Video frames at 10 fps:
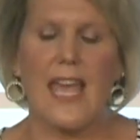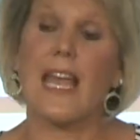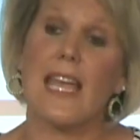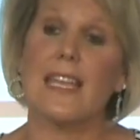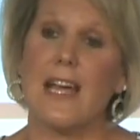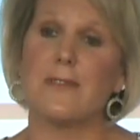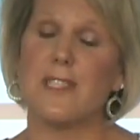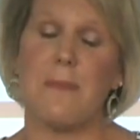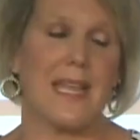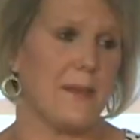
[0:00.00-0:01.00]
and I
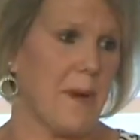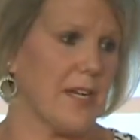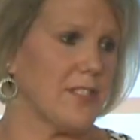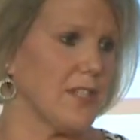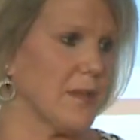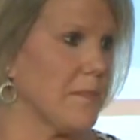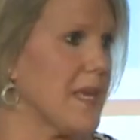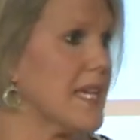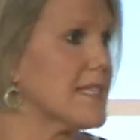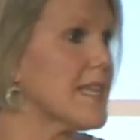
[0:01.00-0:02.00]
announce my departure
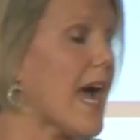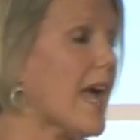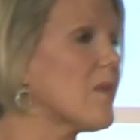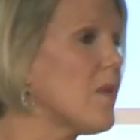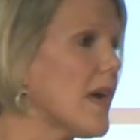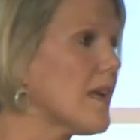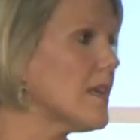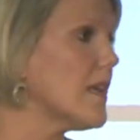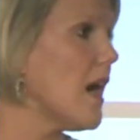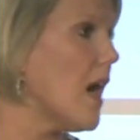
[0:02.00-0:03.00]
because I want
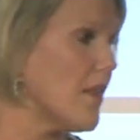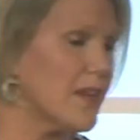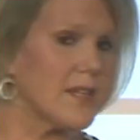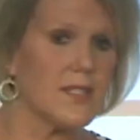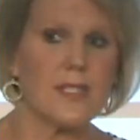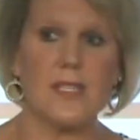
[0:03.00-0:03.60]
others,